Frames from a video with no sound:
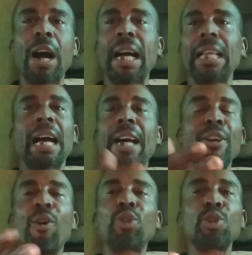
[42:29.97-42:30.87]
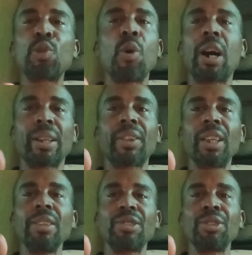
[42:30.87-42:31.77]
I know to do other
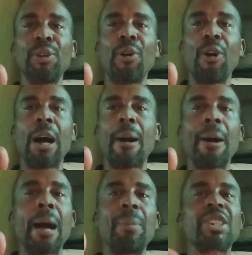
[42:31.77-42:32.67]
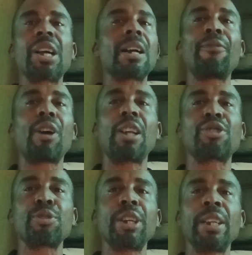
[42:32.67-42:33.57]
things, you know. I'm a jack of all
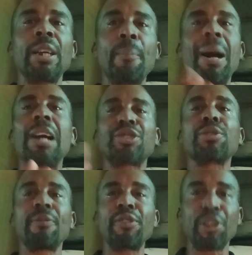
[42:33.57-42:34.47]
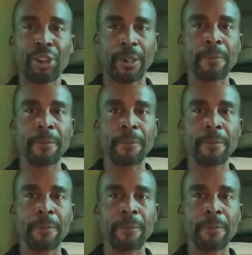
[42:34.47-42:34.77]
trade, master of none.